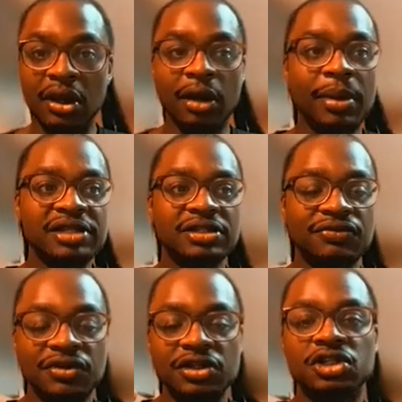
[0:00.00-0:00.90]
Imagine
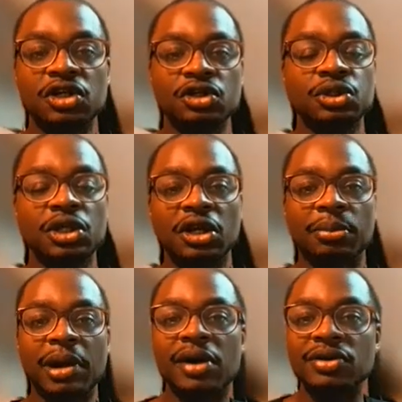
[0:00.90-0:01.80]
if your children could
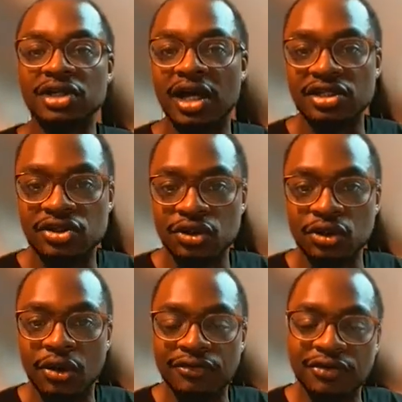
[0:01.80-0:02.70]
apologize to
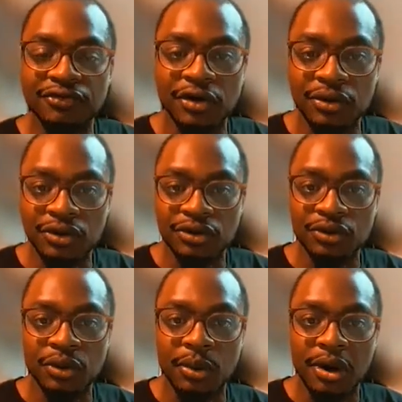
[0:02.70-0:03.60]
you over the phone or through
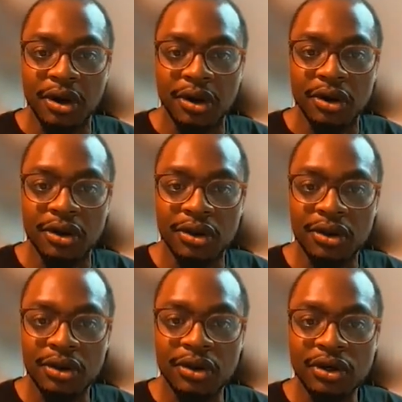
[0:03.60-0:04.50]
the wall.
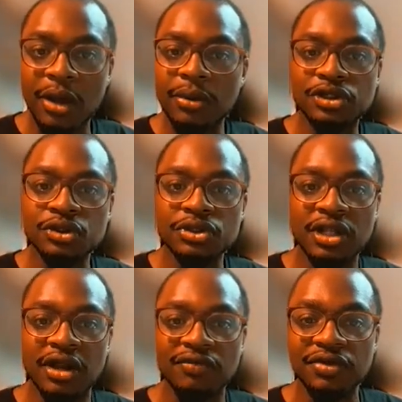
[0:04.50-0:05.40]
They would choose it
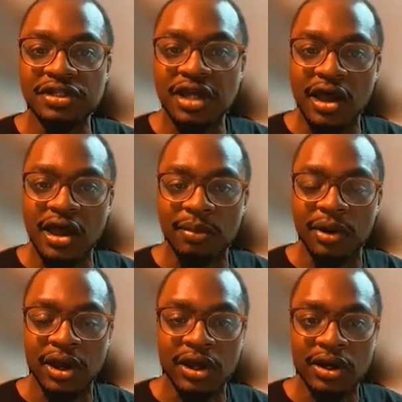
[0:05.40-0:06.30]
every time, right?